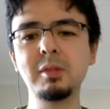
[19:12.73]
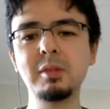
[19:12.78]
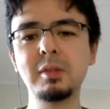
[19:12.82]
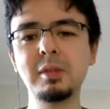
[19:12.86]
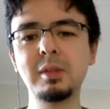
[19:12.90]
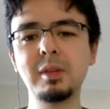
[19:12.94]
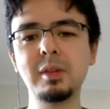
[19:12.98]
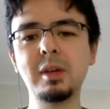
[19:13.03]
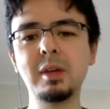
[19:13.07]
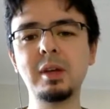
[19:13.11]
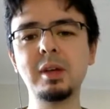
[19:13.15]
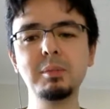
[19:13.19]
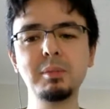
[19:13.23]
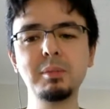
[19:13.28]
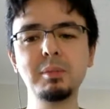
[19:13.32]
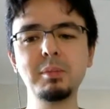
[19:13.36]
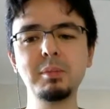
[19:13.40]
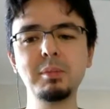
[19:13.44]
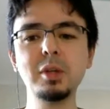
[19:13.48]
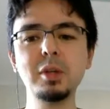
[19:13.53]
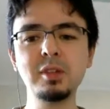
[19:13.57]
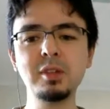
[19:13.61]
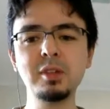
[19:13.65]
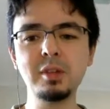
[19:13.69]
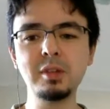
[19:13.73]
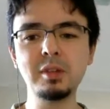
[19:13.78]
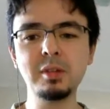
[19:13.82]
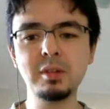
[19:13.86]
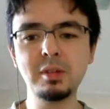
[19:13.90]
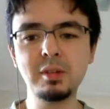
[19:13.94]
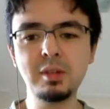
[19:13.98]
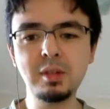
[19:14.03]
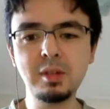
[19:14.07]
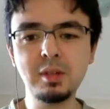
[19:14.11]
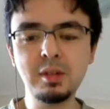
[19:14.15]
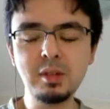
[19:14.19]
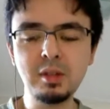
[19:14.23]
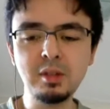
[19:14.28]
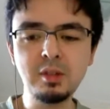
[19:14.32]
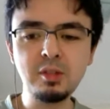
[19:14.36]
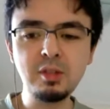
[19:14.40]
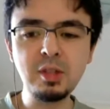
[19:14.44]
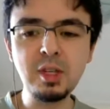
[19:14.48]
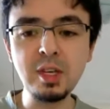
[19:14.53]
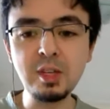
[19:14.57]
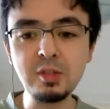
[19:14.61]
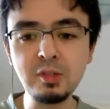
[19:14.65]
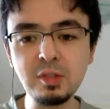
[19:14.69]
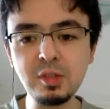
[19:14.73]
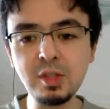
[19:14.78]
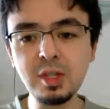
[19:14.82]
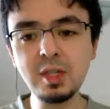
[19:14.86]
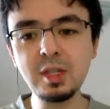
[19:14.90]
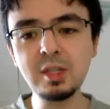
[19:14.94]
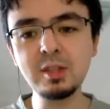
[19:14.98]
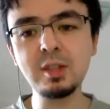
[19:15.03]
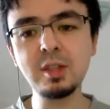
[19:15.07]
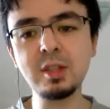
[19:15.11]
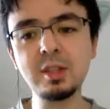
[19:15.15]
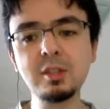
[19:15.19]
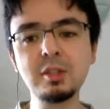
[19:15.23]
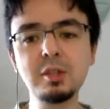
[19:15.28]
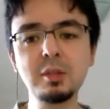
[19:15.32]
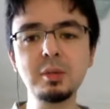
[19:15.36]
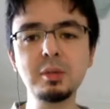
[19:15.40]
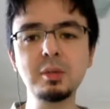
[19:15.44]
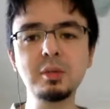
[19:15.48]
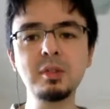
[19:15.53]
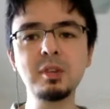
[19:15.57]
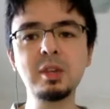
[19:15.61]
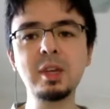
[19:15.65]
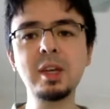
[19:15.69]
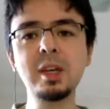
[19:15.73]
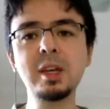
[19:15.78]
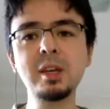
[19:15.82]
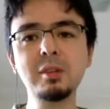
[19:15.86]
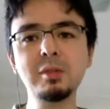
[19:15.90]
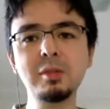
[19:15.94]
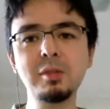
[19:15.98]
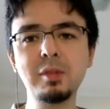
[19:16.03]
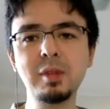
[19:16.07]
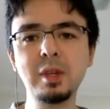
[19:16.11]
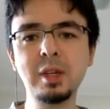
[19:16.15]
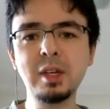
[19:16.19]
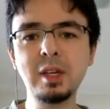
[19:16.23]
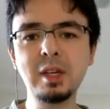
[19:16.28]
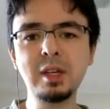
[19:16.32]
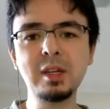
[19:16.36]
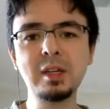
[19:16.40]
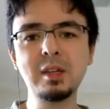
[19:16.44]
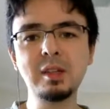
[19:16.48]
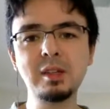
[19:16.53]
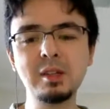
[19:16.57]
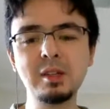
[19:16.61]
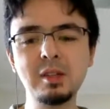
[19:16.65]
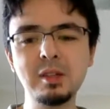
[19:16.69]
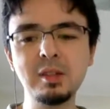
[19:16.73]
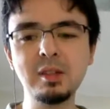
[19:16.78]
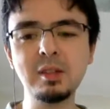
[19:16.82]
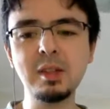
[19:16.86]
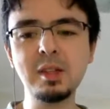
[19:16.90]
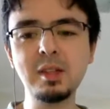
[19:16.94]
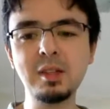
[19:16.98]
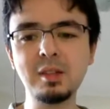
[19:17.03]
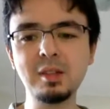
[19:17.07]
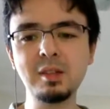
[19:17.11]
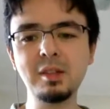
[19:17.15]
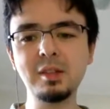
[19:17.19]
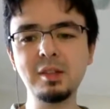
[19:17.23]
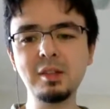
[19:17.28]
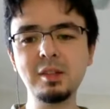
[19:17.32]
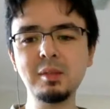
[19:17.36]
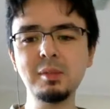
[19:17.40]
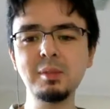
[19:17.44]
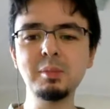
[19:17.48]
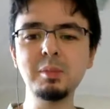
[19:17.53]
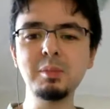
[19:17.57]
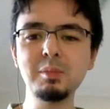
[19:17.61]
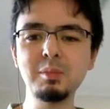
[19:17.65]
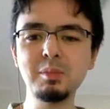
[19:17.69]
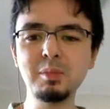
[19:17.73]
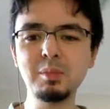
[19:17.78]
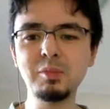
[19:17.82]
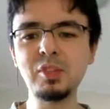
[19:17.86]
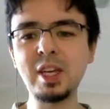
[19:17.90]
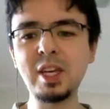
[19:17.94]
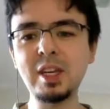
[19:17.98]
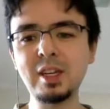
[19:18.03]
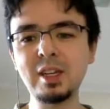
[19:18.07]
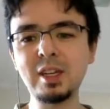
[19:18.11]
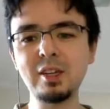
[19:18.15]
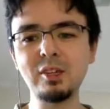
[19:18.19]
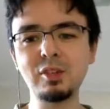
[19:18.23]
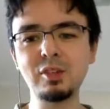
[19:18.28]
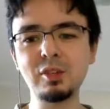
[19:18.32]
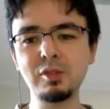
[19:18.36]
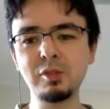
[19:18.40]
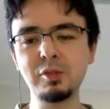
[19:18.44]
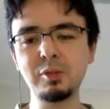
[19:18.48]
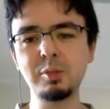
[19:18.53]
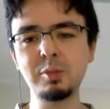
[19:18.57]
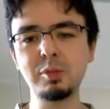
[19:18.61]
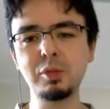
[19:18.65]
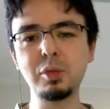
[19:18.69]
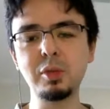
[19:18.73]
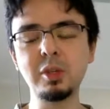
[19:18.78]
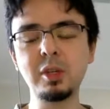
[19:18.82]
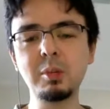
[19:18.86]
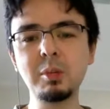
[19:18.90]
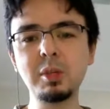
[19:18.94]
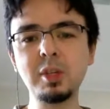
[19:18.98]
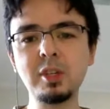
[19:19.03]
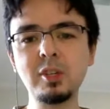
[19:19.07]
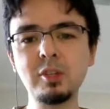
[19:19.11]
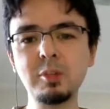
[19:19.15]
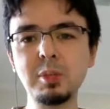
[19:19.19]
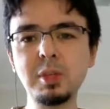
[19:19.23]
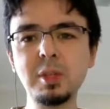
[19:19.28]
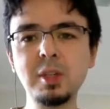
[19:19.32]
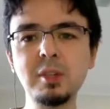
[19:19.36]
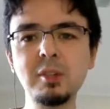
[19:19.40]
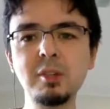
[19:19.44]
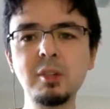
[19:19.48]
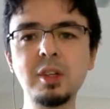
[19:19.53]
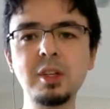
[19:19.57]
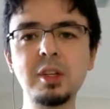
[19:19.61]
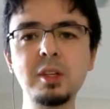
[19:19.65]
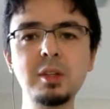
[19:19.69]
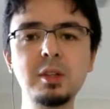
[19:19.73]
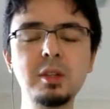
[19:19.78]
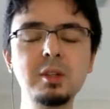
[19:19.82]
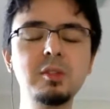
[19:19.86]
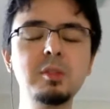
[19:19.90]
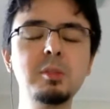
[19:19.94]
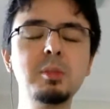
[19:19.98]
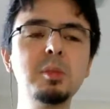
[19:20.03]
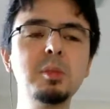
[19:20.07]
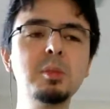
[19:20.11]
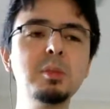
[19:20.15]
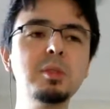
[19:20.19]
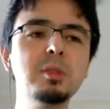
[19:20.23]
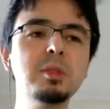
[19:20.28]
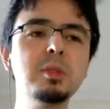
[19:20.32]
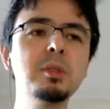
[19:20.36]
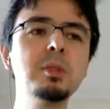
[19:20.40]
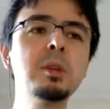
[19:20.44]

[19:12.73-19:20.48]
I'm not a CS grad. I don't have like decades of programming experience like a lot of people do.